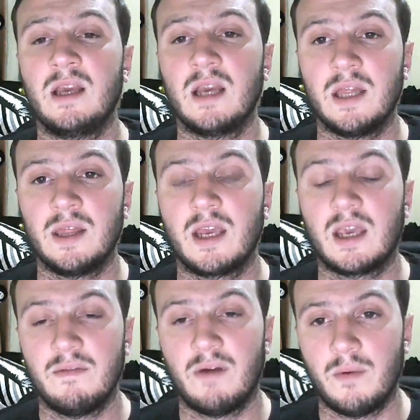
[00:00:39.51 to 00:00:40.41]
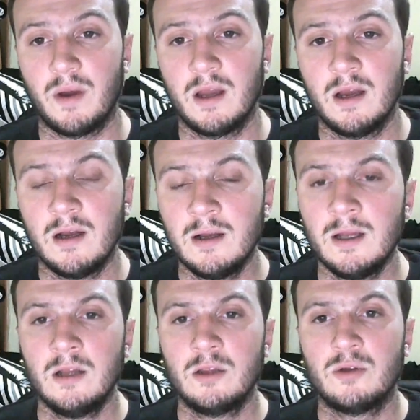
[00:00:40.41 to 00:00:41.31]
in the giveaway.
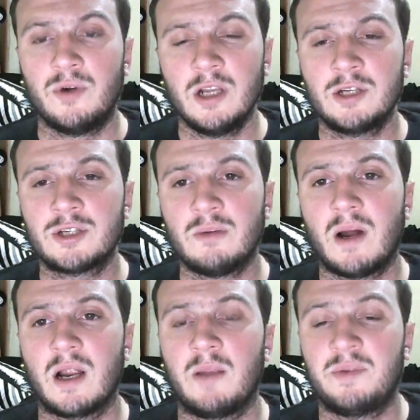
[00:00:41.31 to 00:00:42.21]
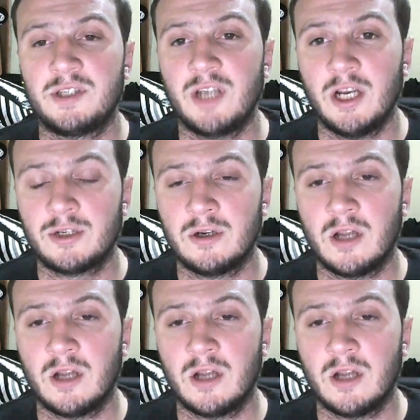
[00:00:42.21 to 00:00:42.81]
To really show my appreciation,